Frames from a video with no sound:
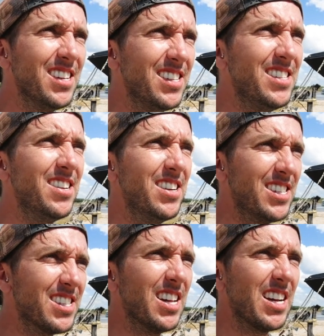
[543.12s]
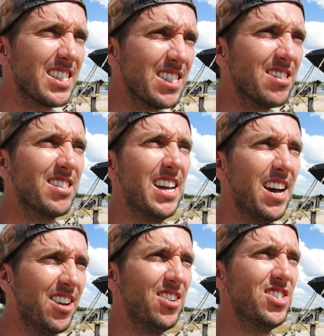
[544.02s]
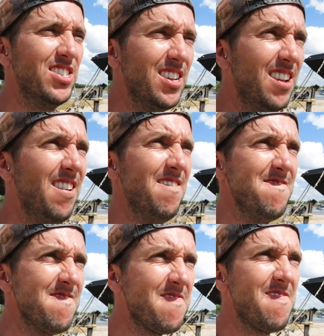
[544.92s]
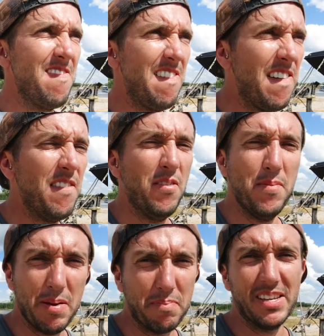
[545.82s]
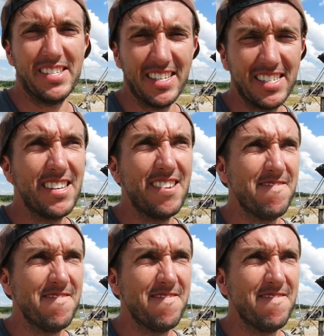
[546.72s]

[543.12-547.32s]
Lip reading: Serious is like, look out, ocean. We mean business.